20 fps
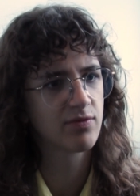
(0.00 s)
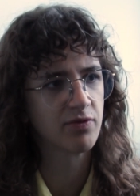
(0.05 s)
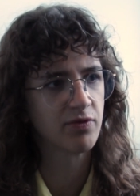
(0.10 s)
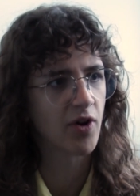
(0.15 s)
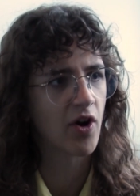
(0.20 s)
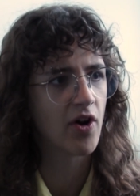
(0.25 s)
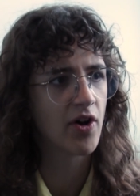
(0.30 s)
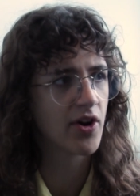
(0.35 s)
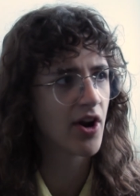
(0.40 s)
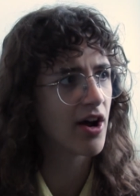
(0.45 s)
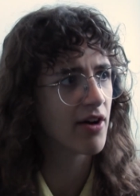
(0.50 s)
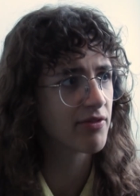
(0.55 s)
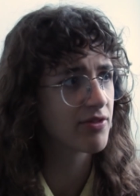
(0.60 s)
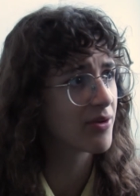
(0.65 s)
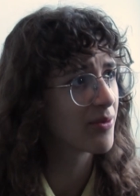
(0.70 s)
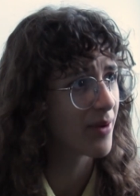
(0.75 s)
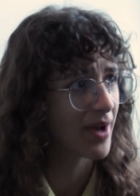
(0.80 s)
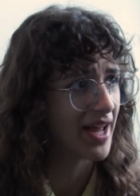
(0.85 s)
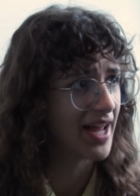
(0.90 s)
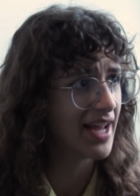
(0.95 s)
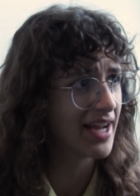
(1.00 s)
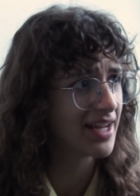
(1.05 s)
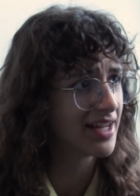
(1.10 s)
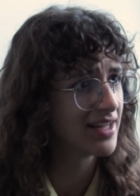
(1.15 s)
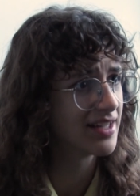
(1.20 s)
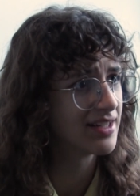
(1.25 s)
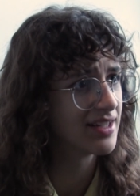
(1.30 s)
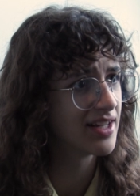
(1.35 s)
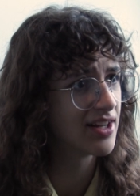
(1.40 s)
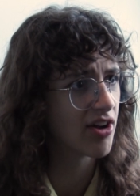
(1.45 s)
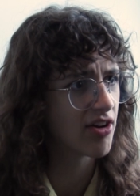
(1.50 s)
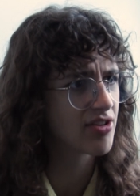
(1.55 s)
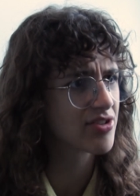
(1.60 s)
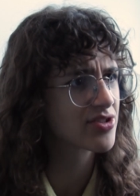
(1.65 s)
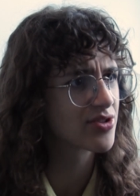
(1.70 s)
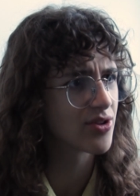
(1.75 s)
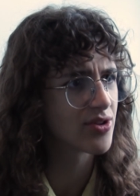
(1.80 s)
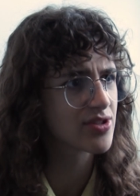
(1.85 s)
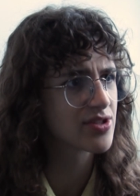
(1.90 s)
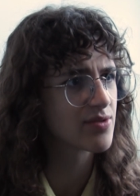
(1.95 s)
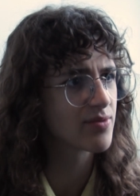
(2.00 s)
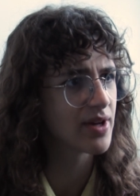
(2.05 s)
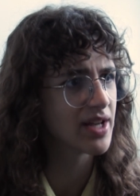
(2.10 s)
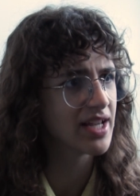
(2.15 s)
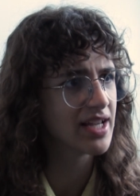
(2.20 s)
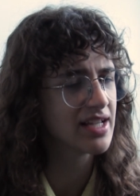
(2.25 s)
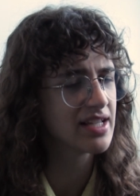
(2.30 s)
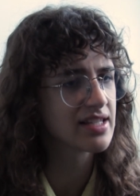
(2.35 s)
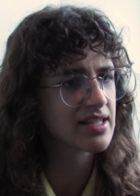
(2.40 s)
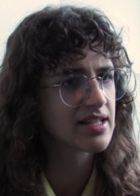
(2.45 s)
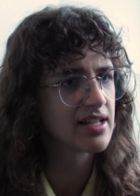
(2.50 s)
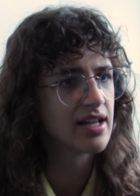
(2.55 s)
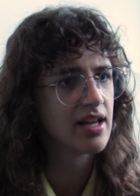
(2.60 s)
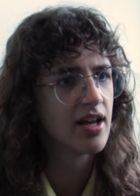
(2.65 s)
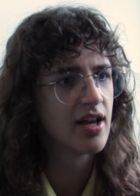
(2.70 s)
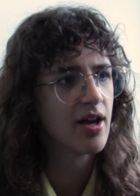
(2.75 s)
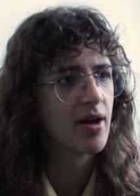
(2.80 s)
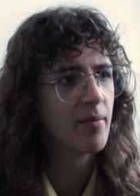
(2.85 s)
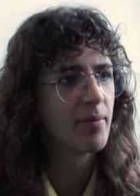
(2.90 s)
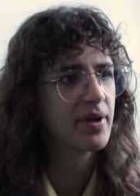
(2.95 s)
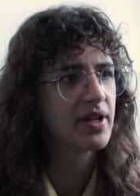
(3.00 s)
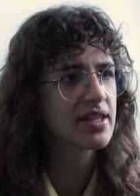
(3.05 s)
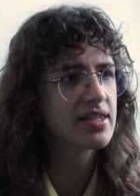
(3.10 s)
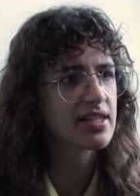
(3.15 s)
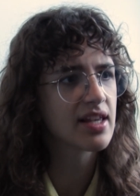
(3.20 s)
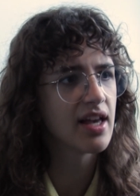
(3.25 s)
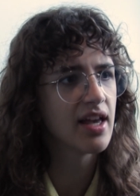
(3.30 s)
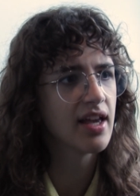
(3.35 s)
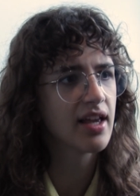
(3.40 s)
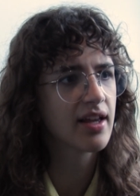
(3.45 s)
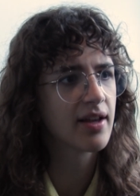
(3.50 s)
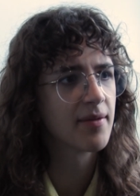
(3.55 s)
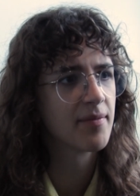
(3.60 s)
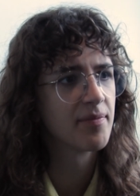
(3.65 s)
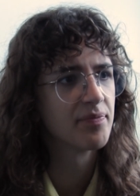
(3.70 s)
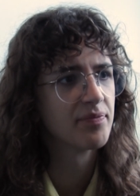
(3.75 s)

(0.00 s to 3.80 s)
falling off the wagon in all sorts of ways, but it's like,